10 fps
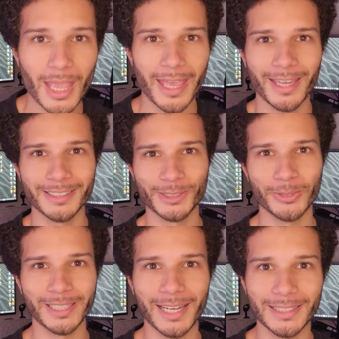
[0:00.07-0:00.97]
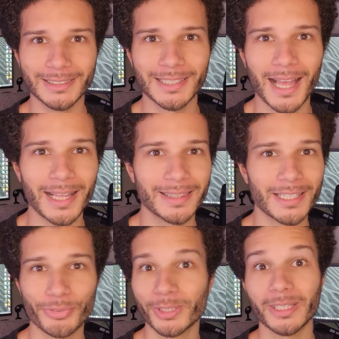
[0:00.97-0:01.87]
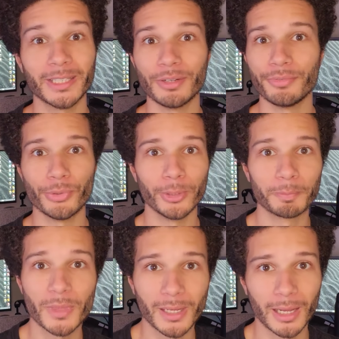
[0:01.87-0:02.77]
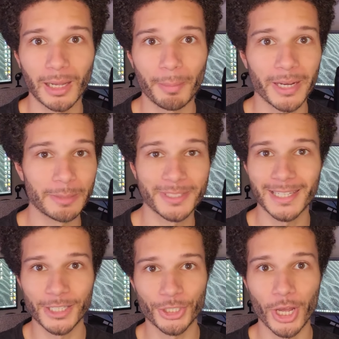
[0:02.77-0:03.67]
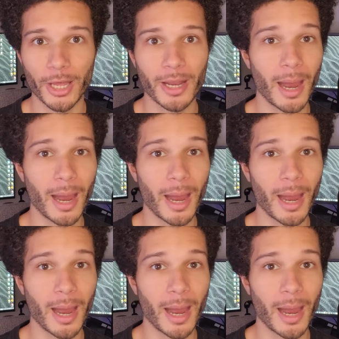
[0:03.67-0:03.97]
Hey, how's it going, guys? Thanks for clicking and viewing. My name's Tejan.